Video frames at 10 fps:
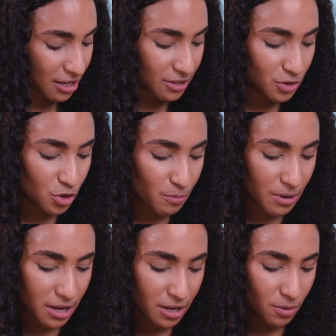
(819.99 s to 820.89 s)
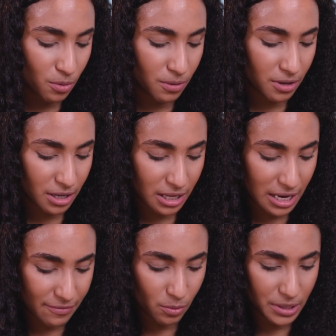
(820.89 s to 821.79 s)
a super
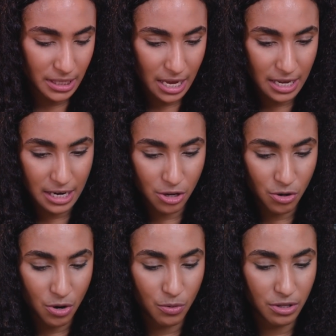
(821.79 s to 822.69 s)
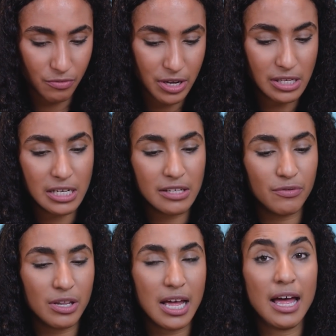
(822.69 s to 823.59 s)
clever whiz kid, and you know what the reason is
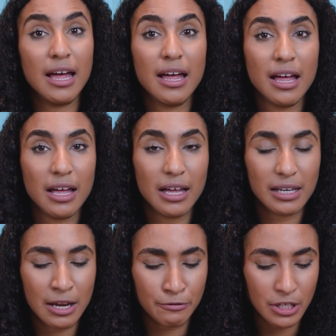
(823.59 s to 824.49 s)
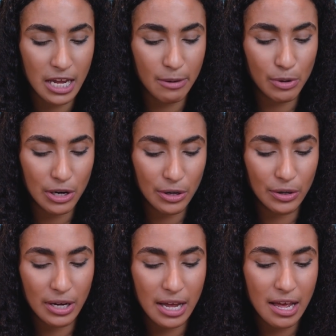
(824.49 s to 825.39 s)
for that, I'd love to hear below.
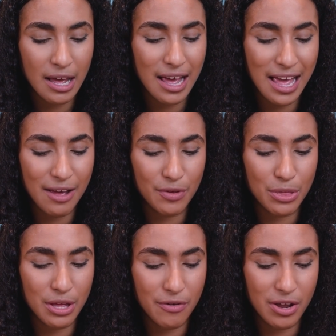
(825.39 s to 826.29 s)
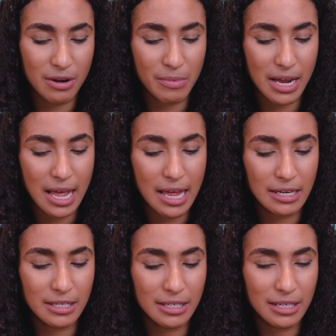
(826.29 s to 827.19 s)
I have a theory in my
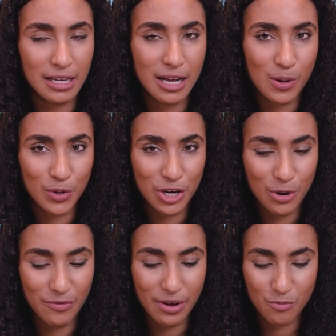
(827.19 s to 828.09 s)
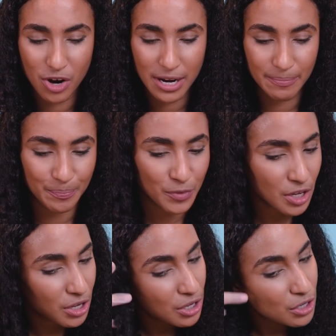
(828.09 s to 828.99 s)
head. I want to know if I'm right.
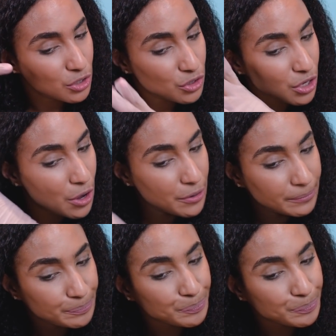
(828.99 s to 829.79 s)
So